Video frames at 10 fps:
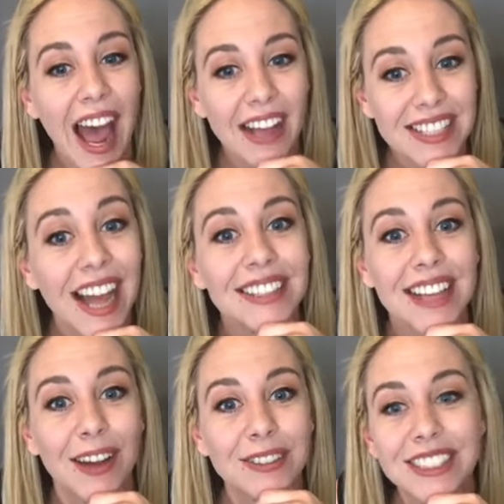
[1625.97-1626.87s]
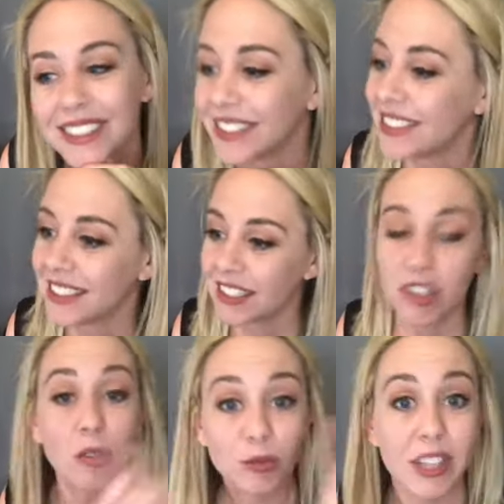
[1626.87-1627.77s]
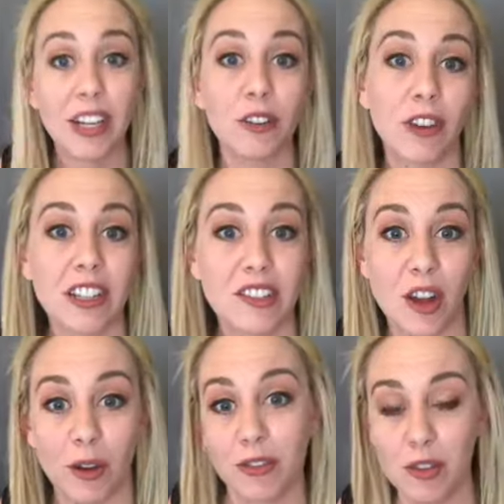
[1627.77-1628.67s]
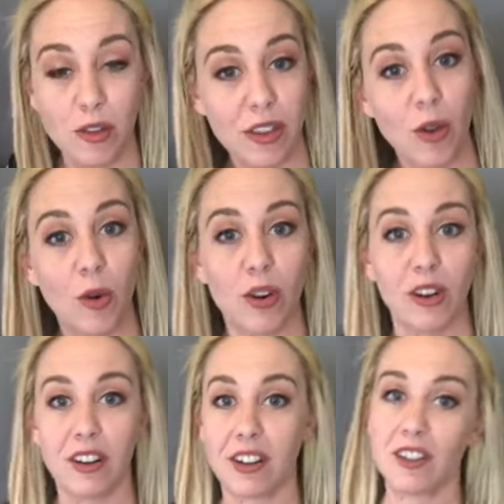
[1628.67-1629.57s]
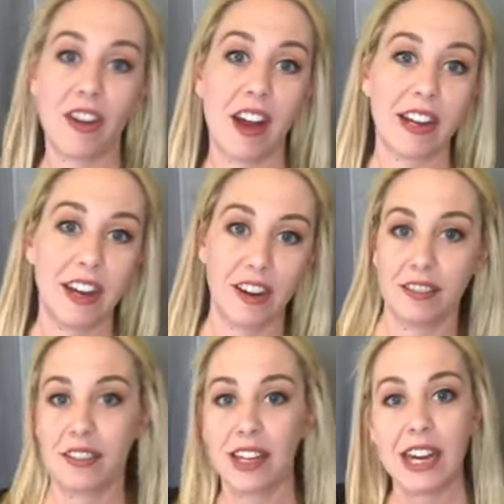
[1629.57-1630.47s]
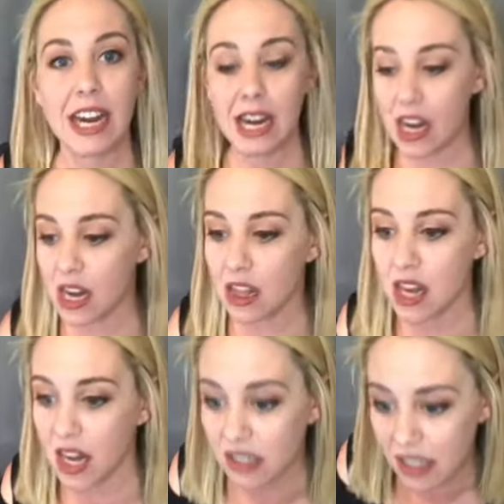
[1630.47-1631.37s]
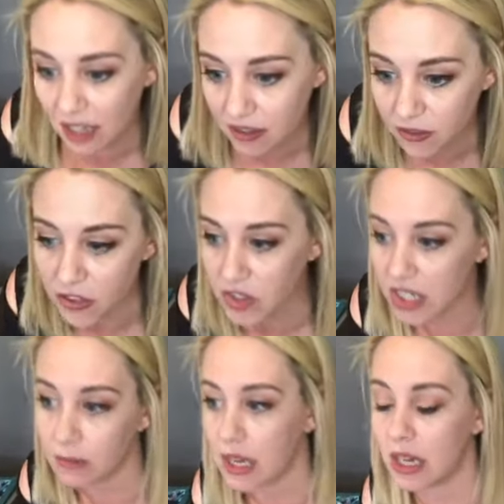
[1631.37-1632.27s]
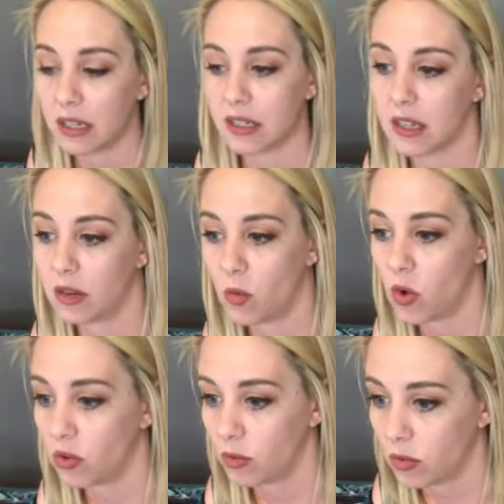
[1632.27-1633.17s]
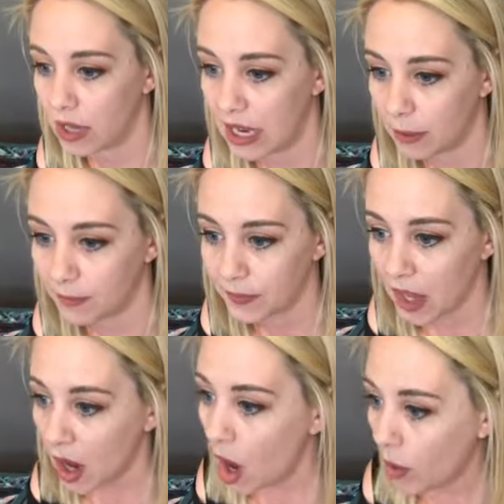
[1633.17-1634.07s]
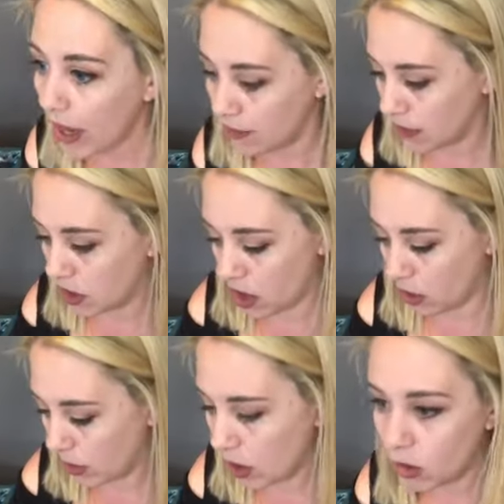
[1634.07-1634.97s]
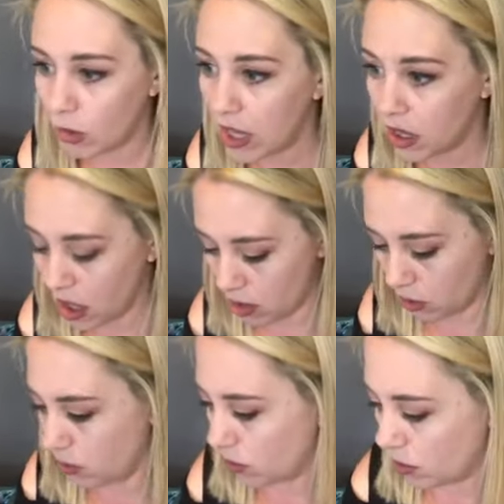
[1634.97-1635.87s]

How's that sound? So let your friends know if you know they ordered and they're not here. Get in in the next like 15 minutes and then we'll, we'll get them. Okay, so here we go.